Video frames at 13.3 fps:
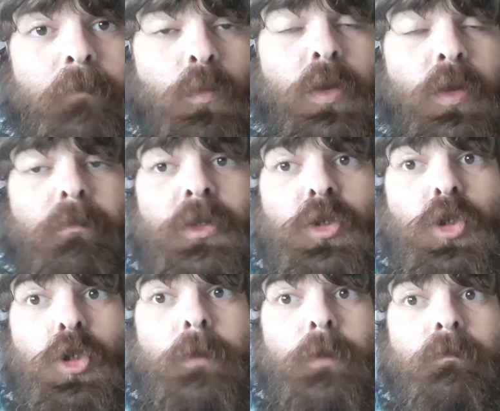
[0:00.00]
With
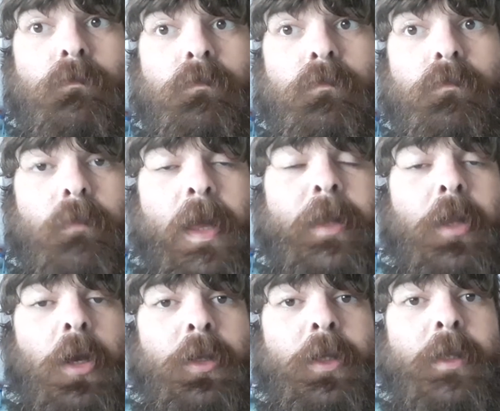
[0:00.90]
mustard
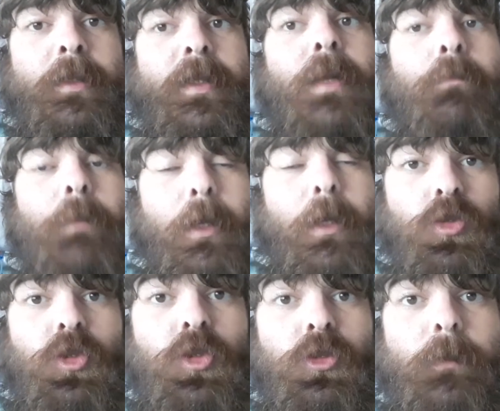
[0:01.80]
and onions and
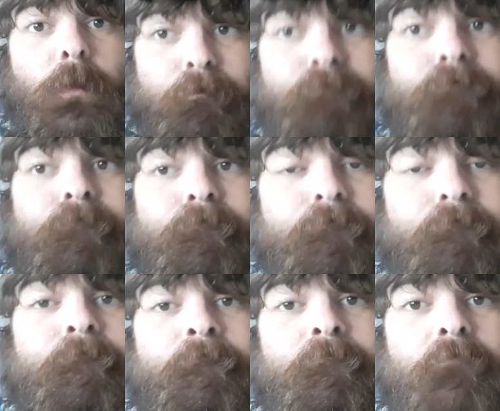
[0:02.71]
pickles.
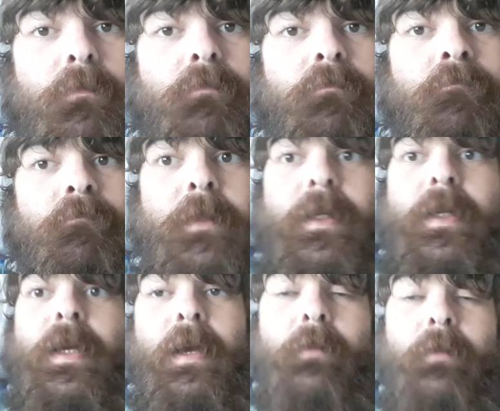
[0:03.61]

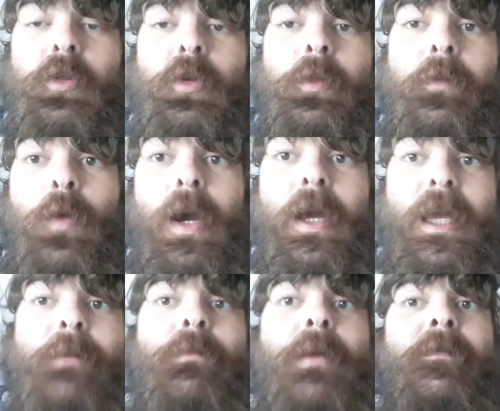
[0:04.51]
See, so therefore I
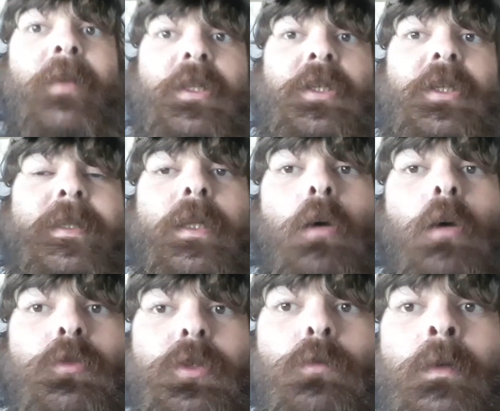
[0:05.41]
get my veggies in
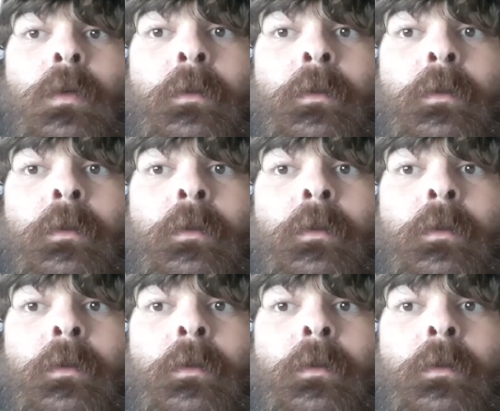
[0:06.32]
also.